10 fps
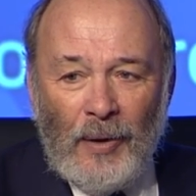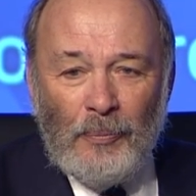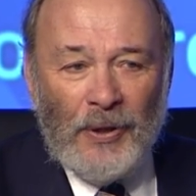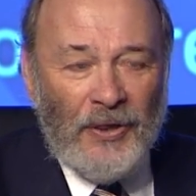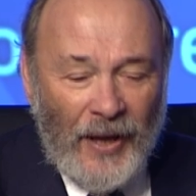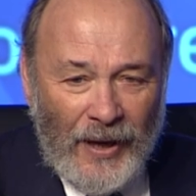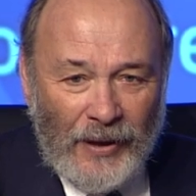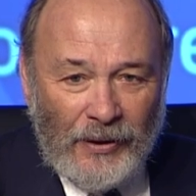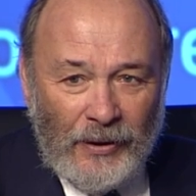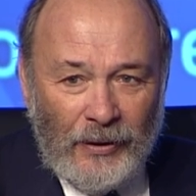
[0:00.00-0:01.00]

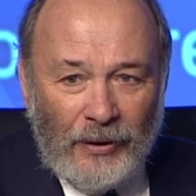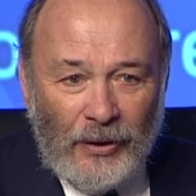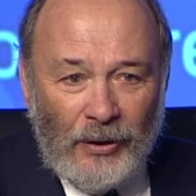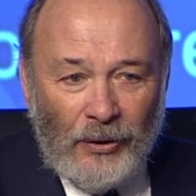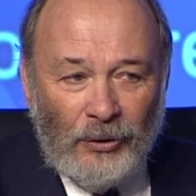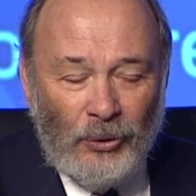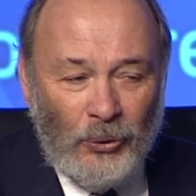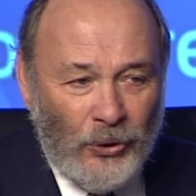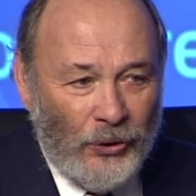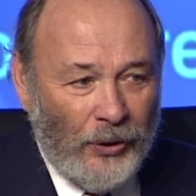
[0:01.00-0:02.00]
then,
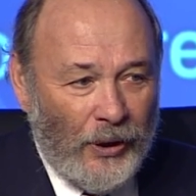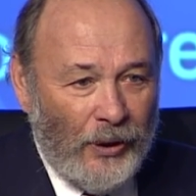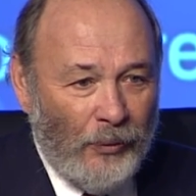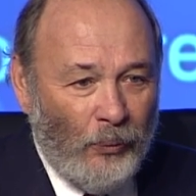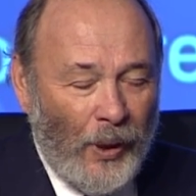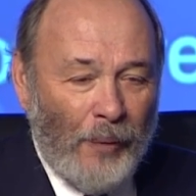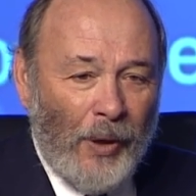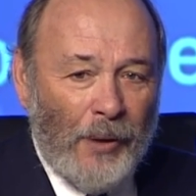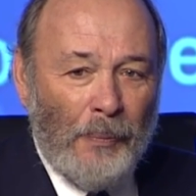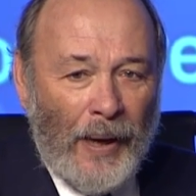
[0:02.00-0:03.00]
usually, when I'm
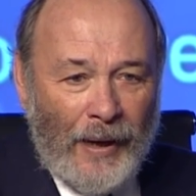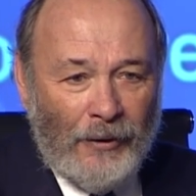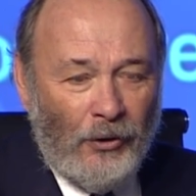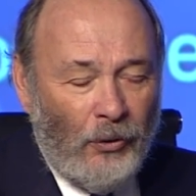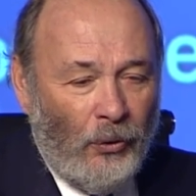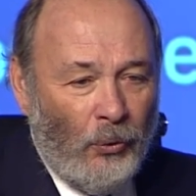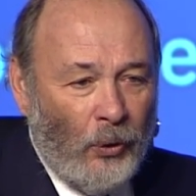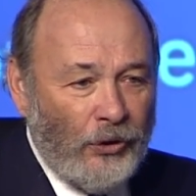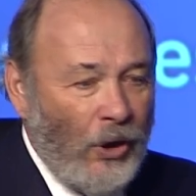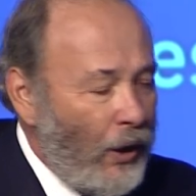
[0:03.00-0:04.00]
on a panel
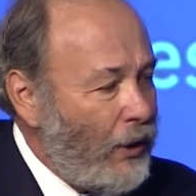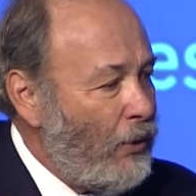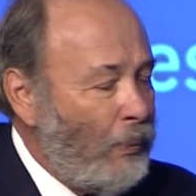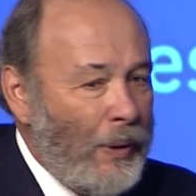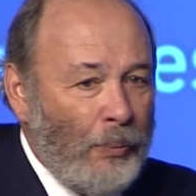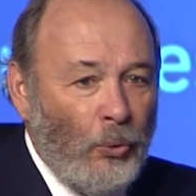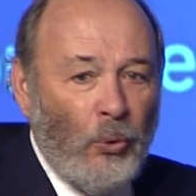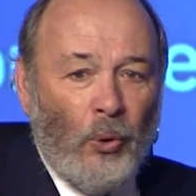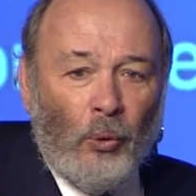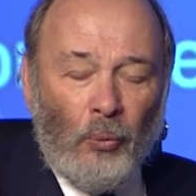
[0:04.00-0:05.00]
or talking to
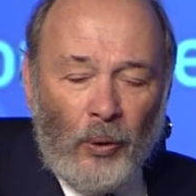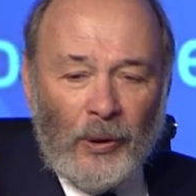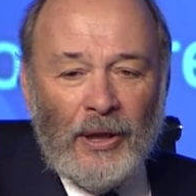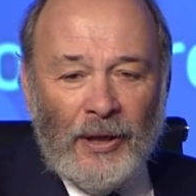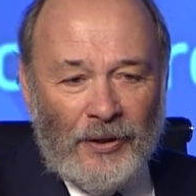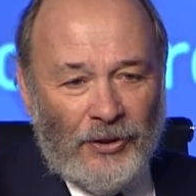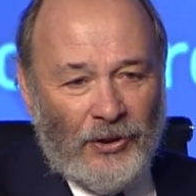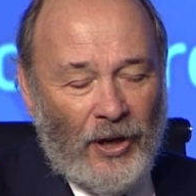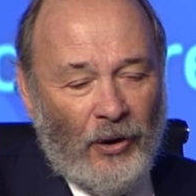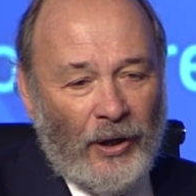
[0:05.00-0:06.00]
people who are working in
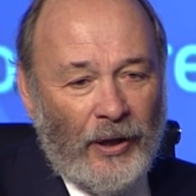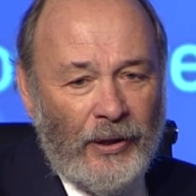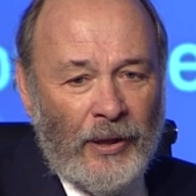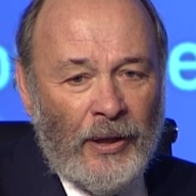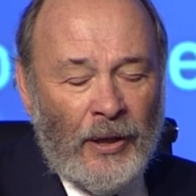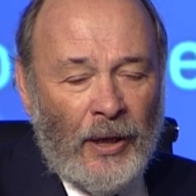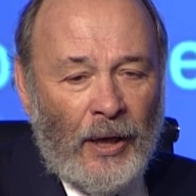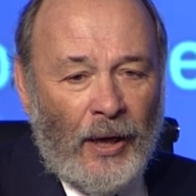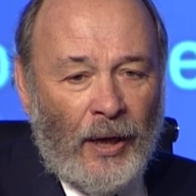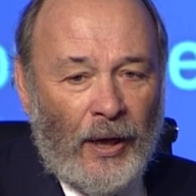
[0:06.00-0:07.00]
this area,
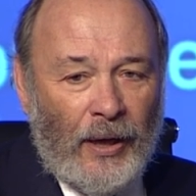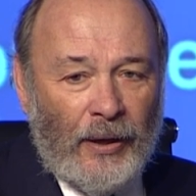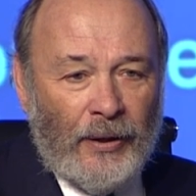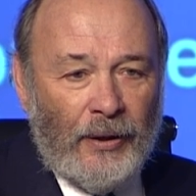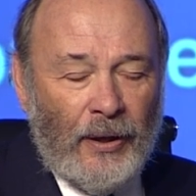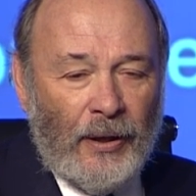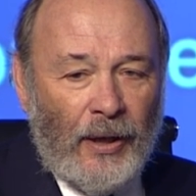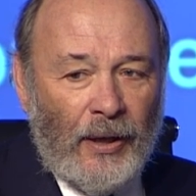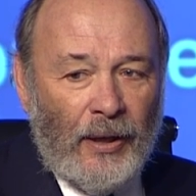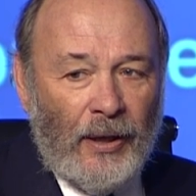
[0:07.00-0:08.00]
I
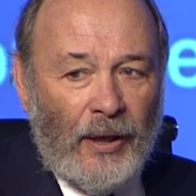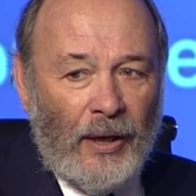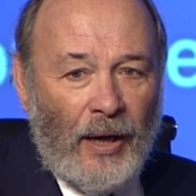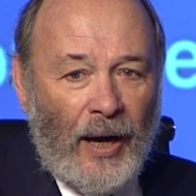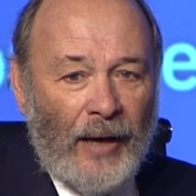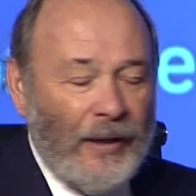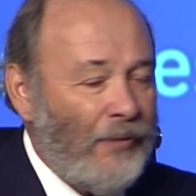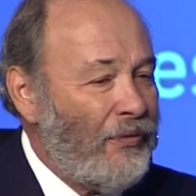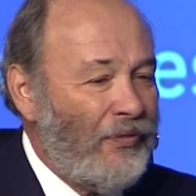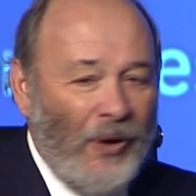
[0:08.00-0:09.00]

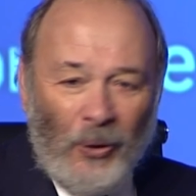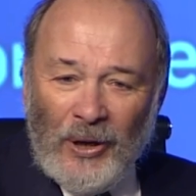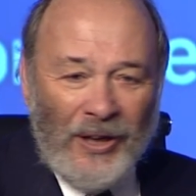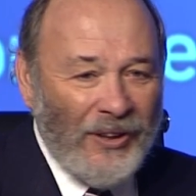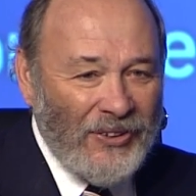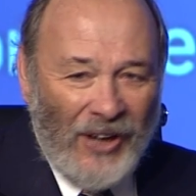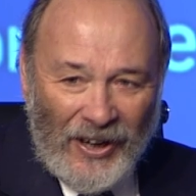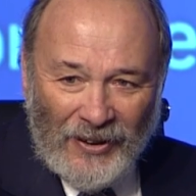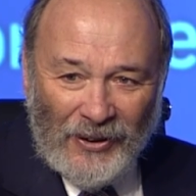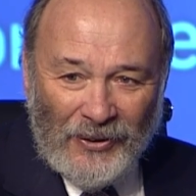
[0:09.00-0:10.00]
get very
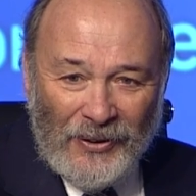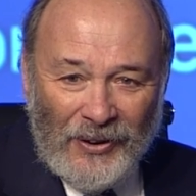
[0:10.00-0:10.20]
excited